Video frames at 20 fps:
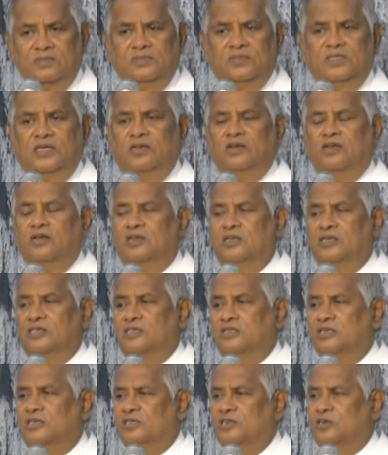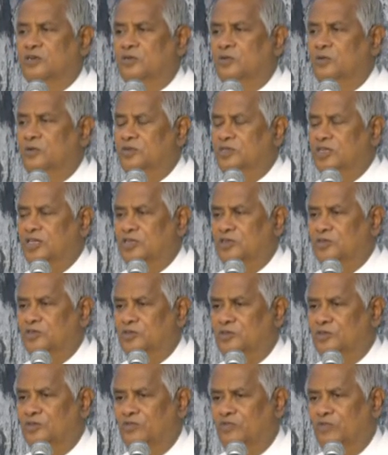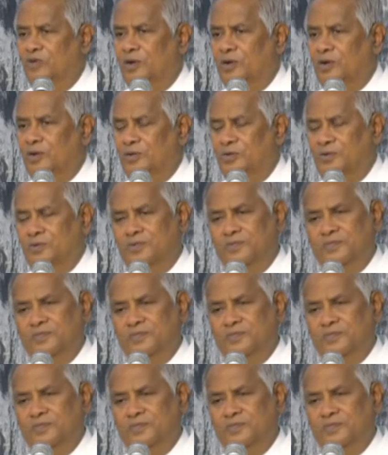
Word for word: there are certain rules that you should follow.